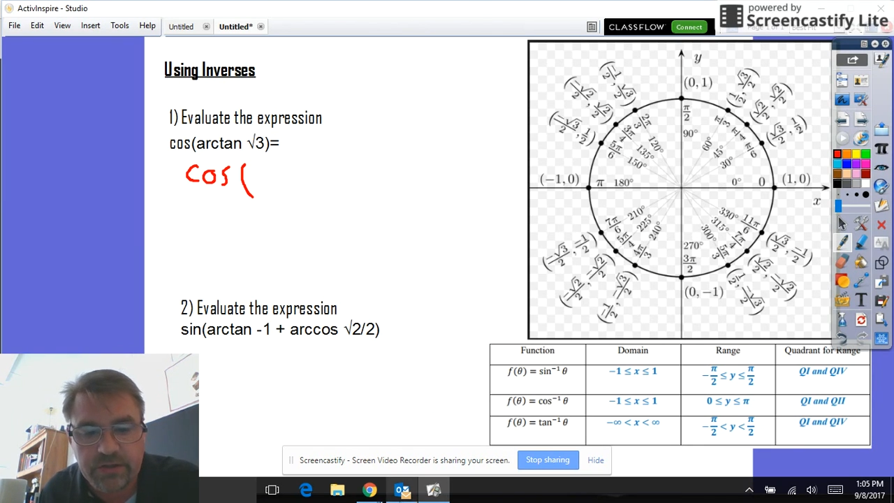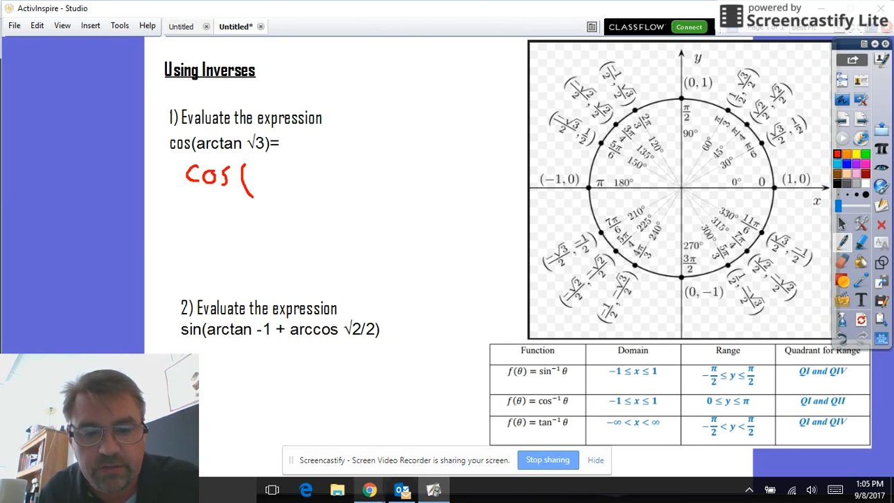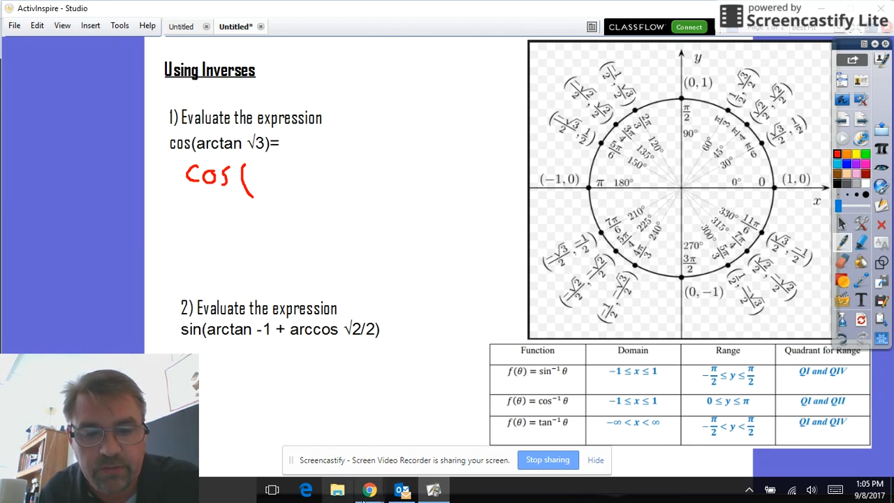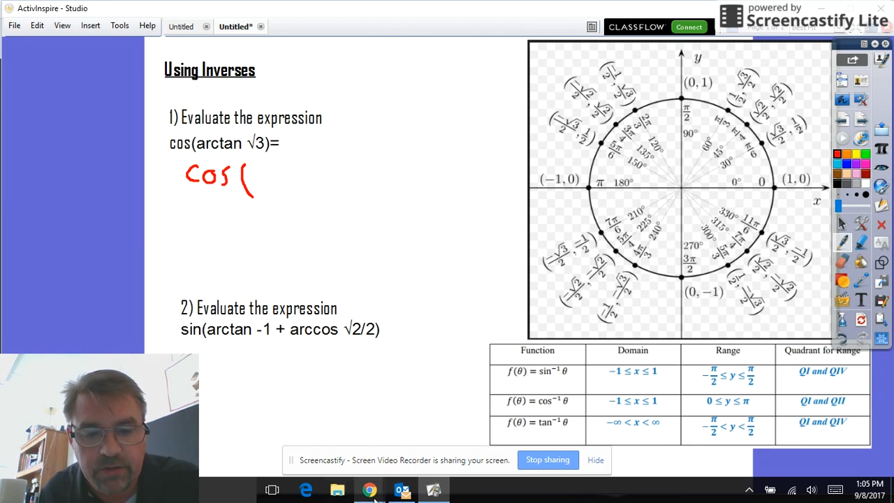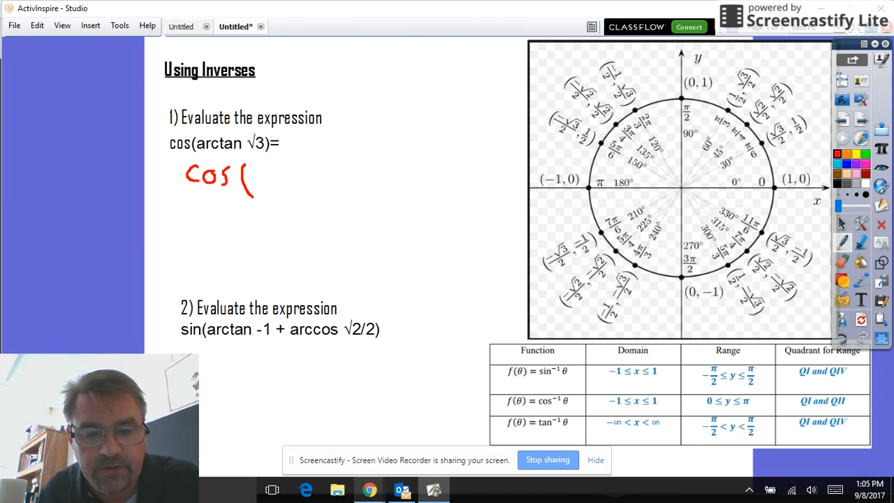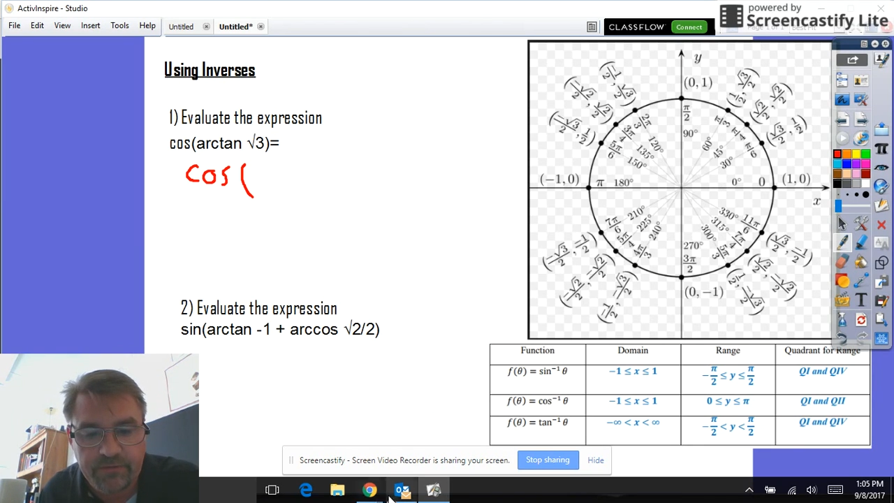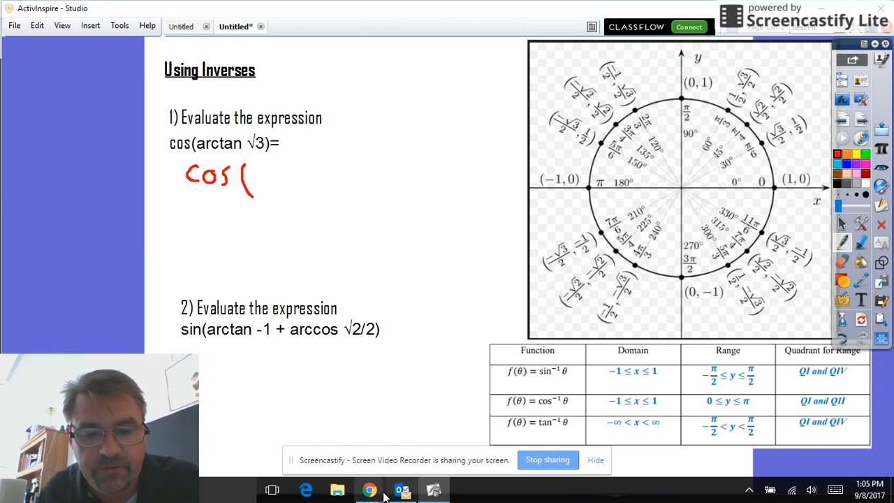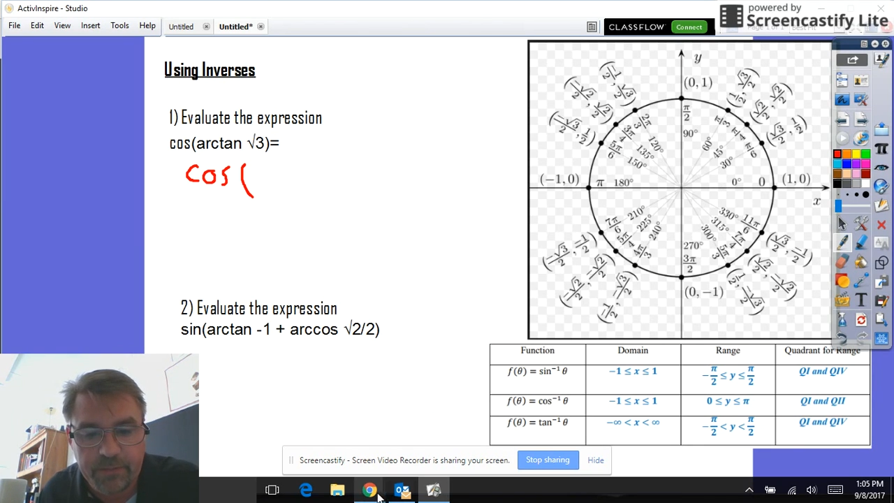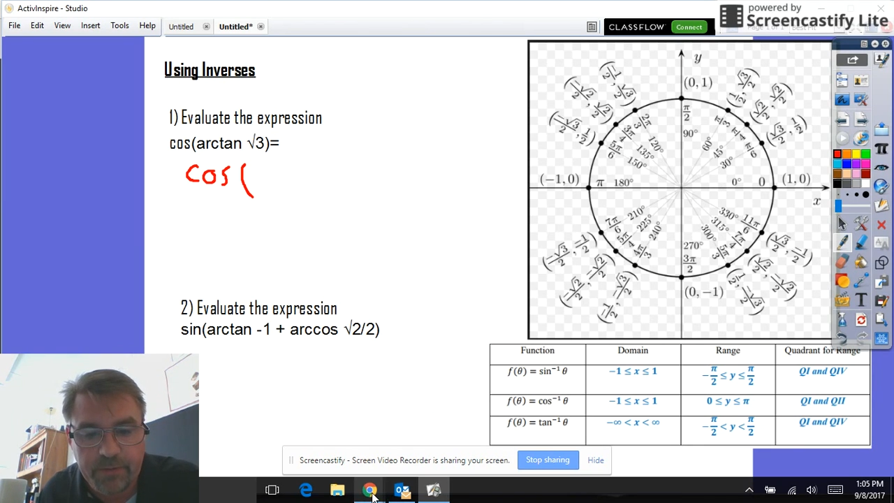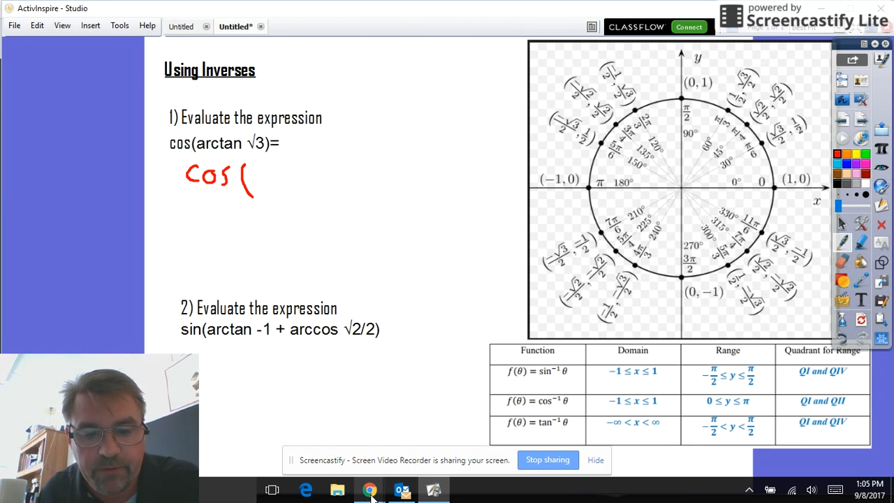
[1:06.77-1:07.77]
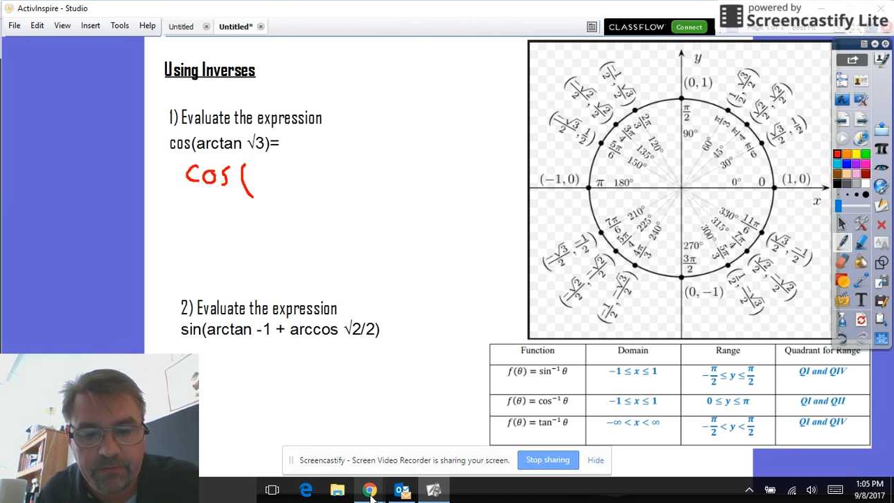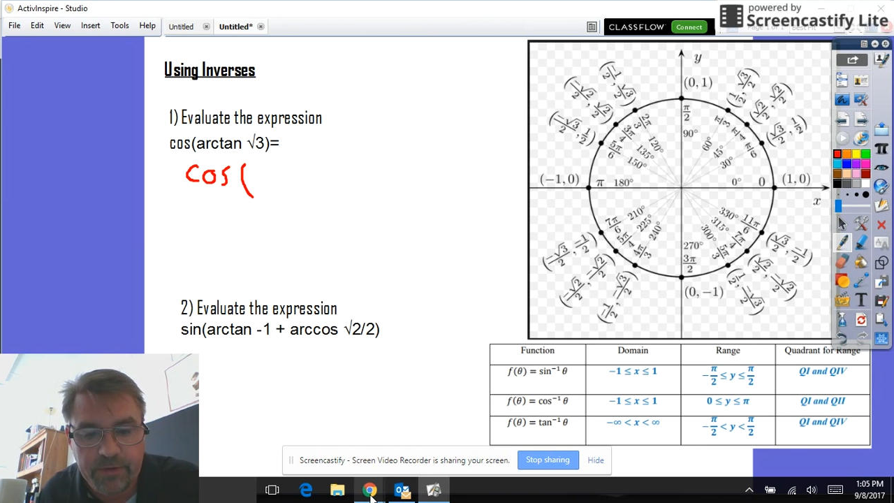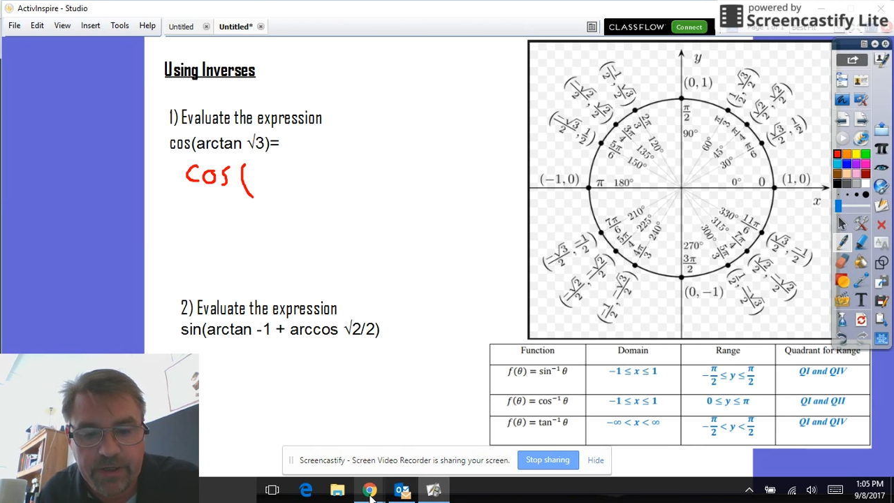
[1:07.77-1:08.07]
So we're going to flip over